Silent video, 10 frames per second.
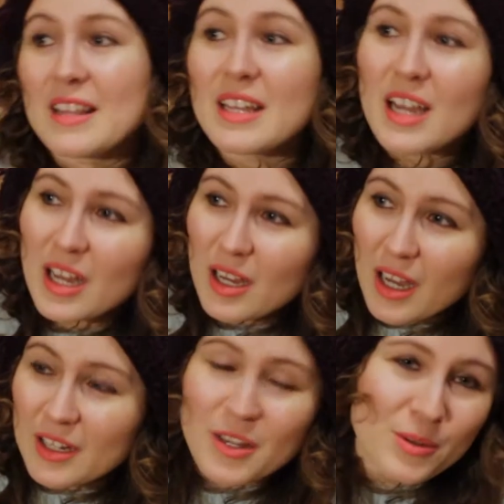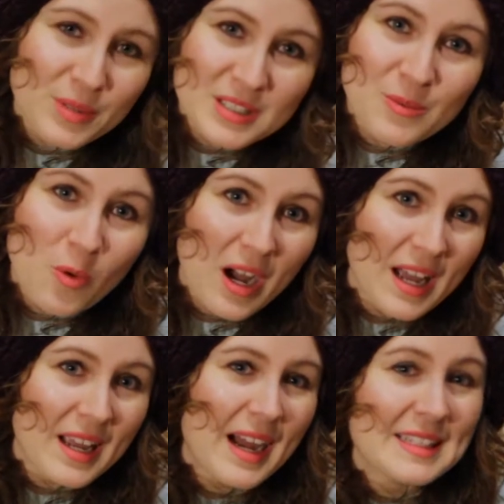think another reason
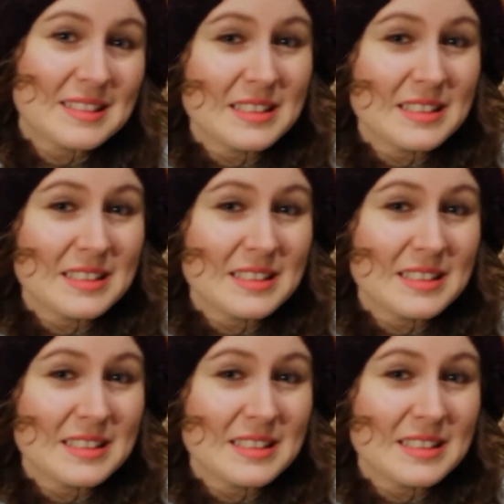why I